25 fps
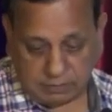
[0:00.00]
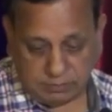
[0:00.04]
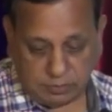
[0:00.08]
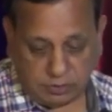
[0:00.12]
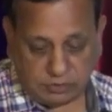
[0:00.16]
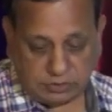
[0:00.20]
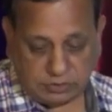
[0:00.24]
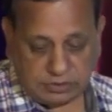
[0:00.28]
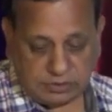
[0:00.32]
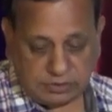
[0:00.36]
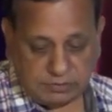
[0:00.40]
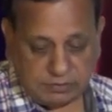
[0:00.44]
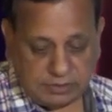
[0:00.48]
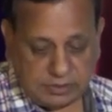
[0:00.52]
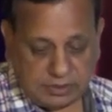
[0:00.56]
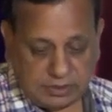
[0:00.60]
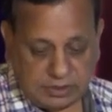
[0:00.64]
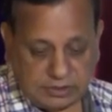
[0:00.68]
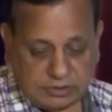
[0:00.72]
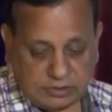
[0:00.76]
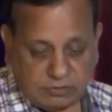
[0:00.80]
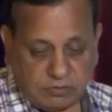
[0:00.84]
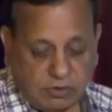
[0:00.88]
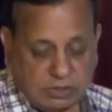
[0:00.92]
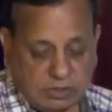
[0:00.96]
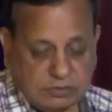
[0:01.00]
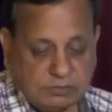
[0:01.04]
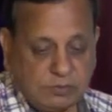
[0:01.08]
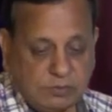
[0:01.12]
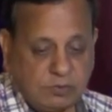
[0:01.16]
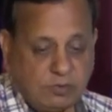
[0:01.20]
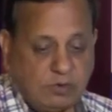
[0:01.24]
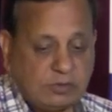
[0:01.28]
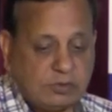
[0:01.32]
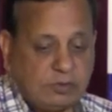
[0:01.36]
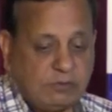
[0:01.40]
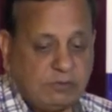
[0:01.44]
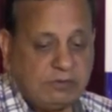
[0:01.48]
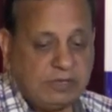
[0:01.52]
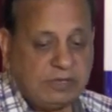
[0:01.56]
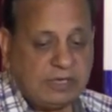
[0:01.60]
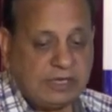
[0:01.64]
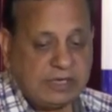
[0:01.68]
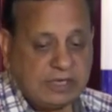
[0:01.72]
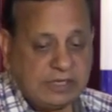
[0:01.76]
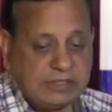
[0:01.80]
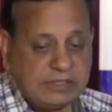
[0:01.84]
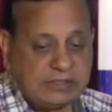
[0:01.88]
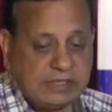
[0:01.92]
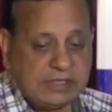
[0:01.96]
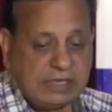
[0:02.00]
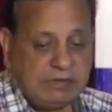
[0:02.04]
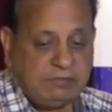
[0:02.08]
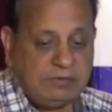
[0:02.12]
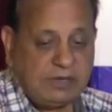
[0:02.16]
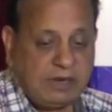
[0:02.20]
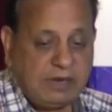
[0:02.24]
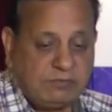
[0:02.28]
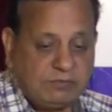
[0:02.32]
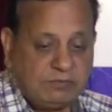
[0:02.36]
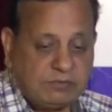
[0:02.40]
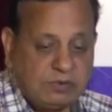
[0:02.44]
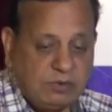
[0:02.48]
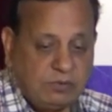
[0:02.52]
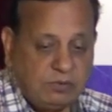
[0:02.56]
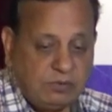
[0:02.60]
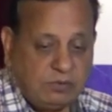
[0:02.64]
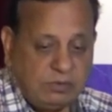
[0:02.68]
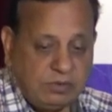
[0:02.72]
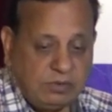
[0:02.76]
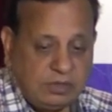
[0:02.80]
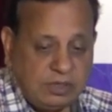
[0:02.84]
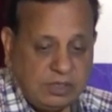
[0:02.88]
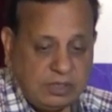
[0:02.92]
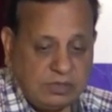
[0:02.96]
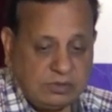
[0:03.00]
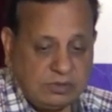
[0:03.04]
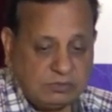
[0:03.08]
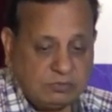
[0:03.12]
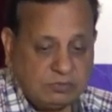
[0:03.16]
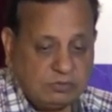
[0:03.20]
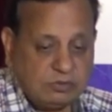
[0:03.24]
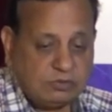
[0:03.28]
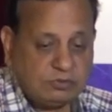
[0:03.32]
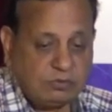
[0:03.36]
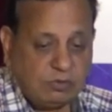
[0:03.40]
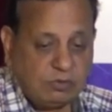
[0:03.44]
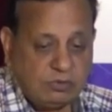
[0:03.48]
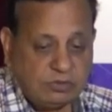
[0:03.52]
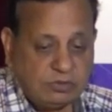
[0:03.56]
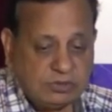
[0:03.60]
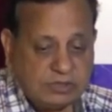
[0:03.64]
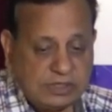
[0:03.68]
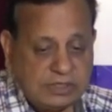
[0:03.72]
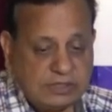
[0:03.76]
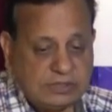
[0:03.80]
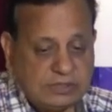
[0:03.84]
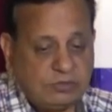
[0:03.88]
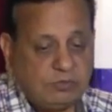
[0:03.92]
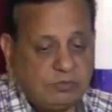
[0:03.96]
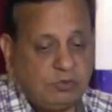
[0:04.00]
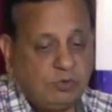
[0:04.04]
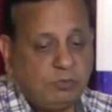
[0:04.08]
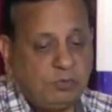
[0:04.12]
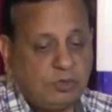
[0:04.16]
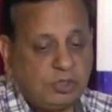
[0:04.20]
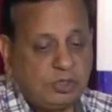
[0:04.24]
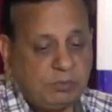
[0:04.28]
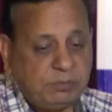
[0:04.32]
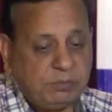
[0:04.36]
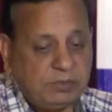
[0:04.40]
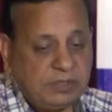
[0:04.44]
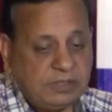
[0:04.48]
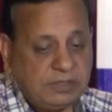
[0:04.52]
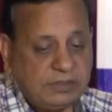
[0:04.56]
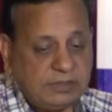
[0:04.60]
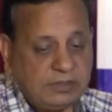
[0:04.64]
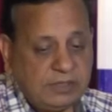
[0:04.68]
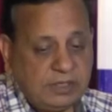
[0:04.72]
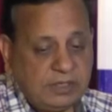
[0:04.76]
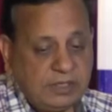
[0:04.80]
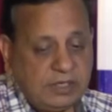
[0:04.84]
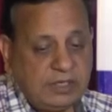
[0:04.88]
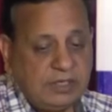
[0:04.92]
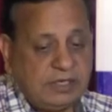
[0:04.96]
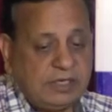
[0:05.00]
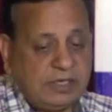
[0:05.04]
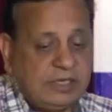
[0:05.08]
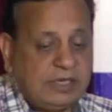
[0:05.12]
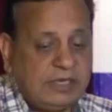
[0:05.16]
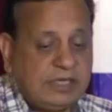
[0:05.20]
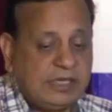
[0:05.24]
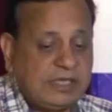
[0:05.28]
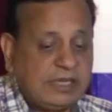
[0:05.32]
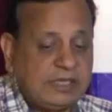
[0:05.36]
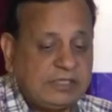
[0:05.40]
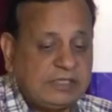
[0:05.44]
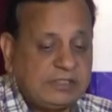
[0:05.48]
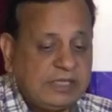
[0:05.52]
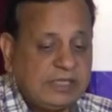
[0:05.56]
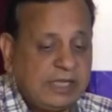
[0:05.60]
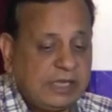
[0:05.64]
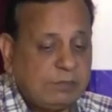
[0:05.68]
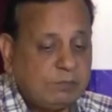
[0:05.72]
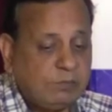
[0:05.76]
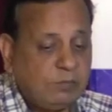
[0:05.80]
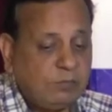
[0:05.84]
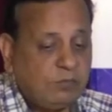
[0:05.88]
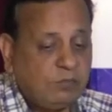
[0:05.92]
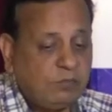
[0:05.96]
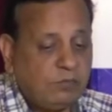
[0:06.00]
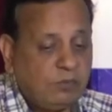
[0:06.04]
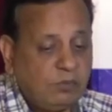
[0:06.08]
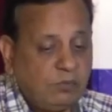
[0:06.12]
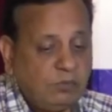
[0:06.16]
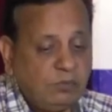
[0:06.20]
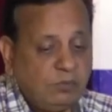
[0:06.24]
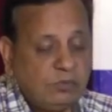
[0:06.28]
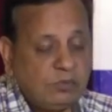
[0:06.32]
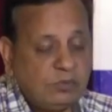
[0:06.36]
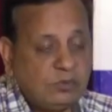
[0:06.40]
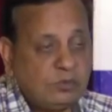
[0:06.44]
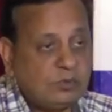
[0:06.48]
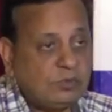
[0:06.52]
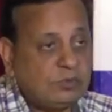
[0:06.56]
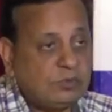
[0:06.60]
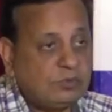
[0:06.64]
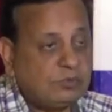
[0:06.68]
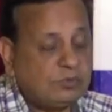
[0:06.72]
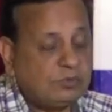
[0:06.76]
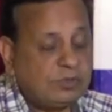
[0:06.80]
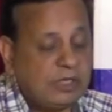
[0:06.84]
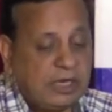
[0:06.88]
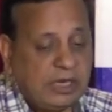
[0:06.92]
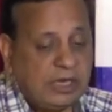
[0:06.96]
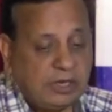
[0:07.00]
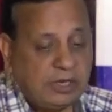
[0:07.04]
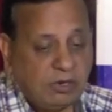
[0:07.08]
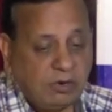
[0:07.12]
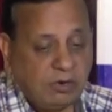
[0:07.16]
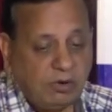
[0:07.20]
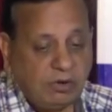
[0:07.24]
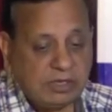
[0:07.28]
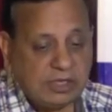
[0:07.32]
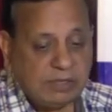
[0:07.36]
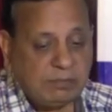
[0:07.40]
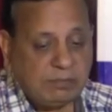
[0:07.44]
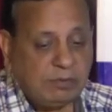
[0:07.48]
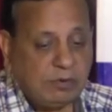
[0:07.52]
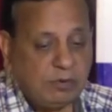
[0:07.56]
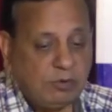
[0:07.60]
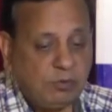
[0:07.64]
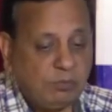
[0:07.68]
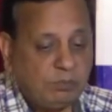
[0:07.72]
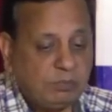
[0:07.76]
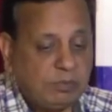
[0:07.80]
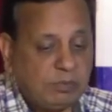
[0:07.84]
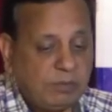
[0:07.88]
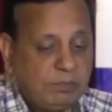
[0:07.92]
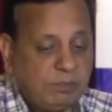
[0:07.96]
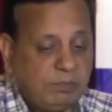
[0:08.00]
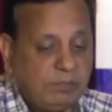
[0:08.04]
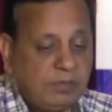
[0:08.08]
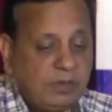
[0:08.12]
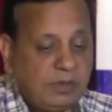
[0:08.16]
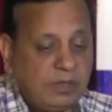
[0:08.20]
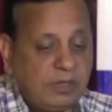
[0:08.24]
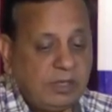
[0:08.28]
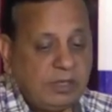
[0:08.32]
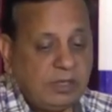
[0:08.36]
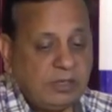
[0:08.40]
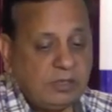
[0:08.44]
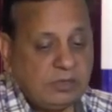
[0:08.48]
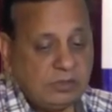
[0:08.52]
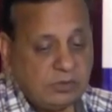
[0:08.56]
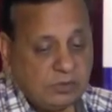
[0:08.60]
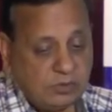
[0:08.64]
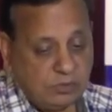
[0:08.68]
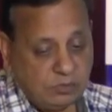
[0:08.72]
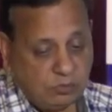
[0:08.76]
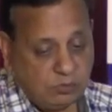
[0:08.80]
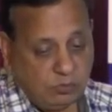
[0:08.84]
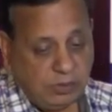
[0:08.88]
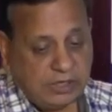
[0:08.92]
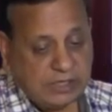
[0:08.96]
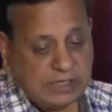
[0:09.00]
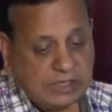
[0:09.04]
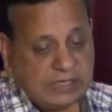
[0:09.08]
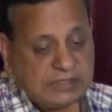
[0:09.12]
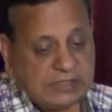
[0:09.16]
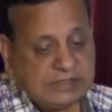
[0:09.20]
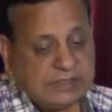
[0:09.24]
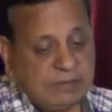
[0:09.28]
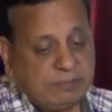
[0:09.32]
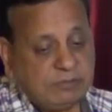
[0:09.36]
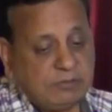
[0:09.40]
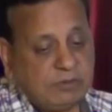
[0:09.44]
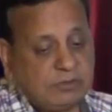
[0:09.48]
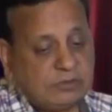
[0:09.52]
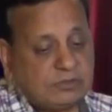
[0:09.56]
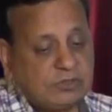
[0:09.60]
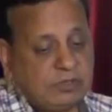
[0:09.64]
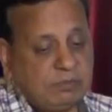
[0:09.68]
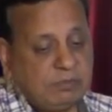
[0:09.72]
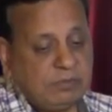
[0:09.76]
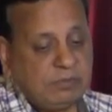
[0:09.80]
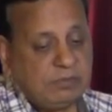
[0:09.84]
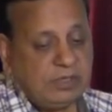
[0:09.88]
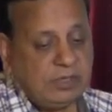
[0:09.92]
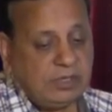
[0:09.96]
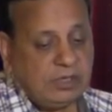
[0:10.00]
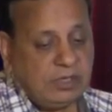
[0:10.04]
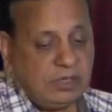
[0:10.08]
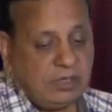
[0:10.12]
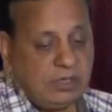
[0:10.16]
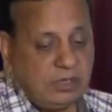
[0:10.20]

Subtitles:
because it is caused because of an increased LV afterload. So the solution is dobutamine, decrease the ECMO flow, use an intra-aortic balloon pump, do atrial septostomy,